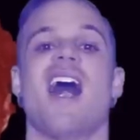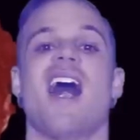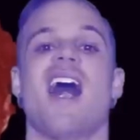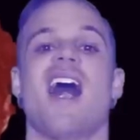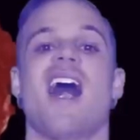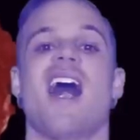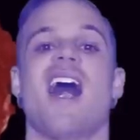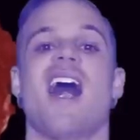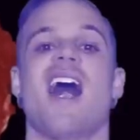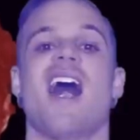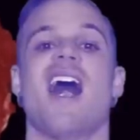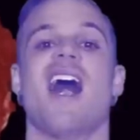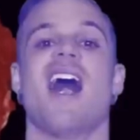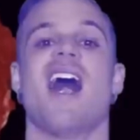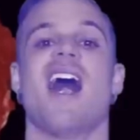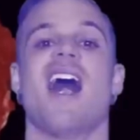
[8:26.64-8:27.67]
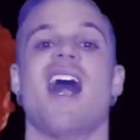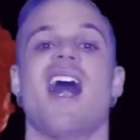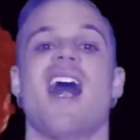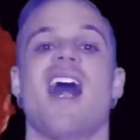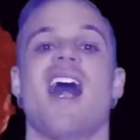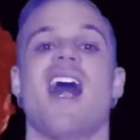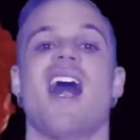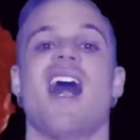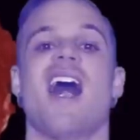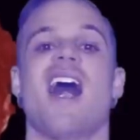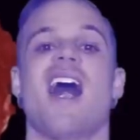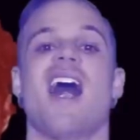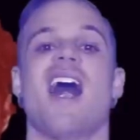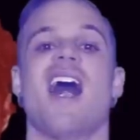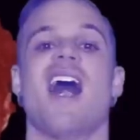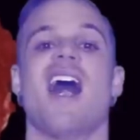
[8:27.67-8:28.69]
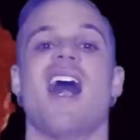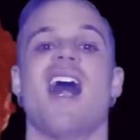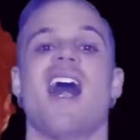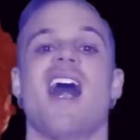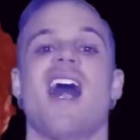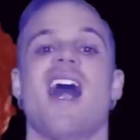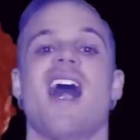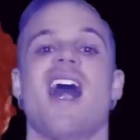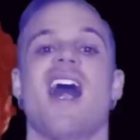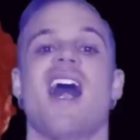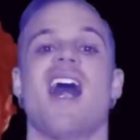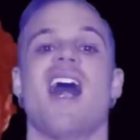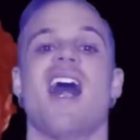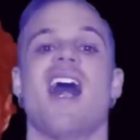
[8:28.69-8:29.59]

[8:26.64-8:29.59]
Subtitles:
(not speaking)